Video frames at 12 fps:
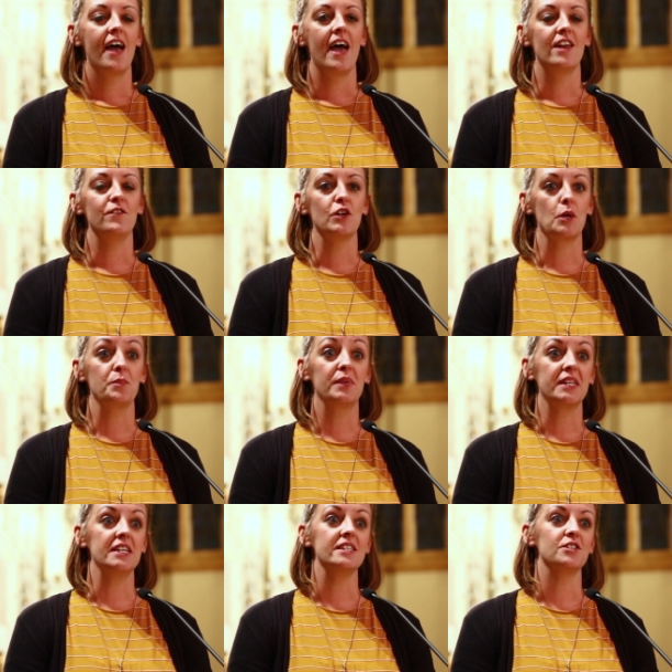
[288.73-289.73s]
and if you can
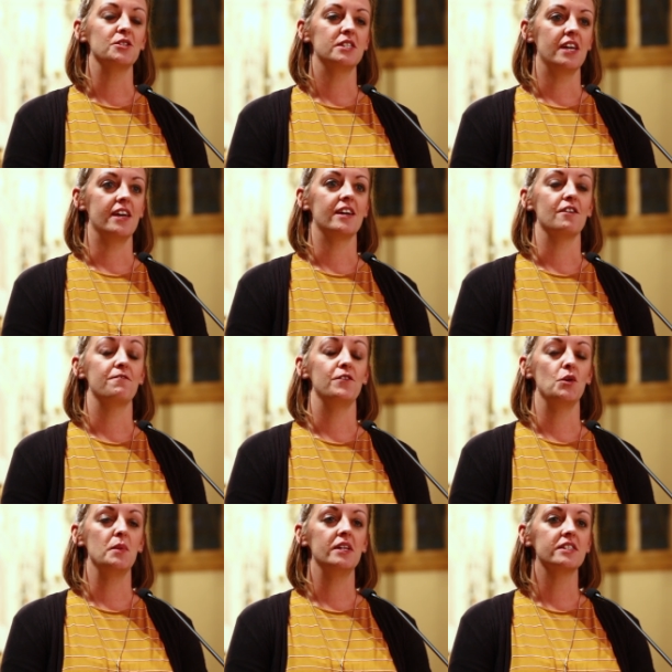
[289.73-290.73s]
please just take a
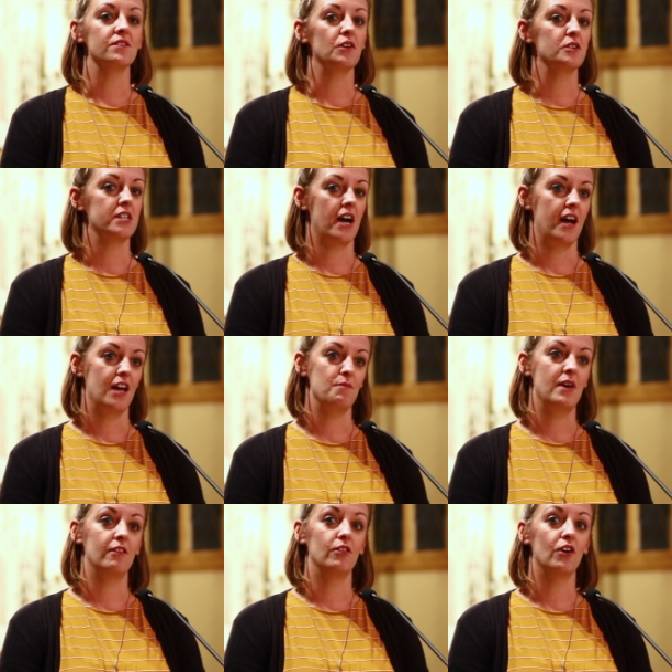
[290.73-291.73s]
few minutes of your time
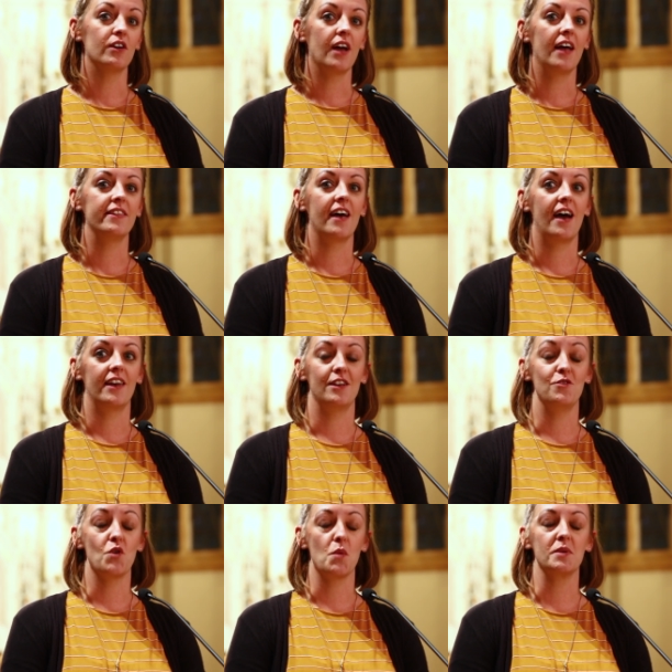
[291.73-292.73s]
and look at that
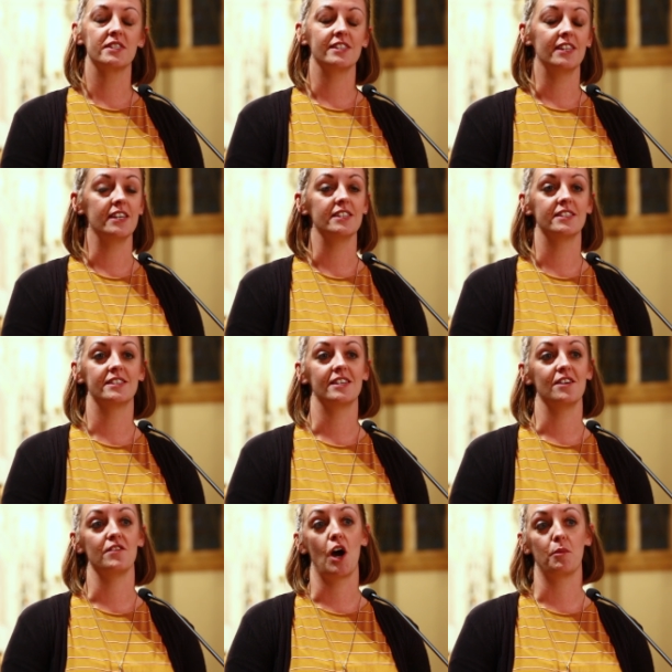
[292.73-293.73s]
enormous list
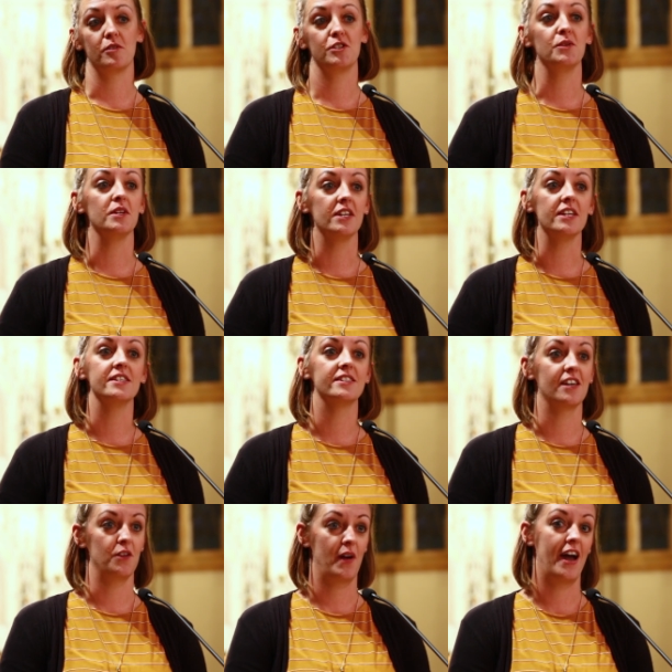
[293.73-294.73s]
of opportunities
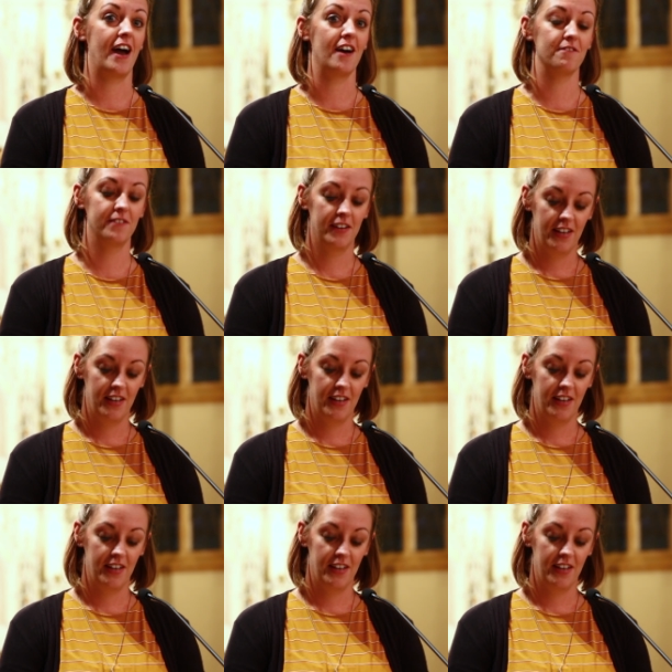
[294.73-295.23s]
that you have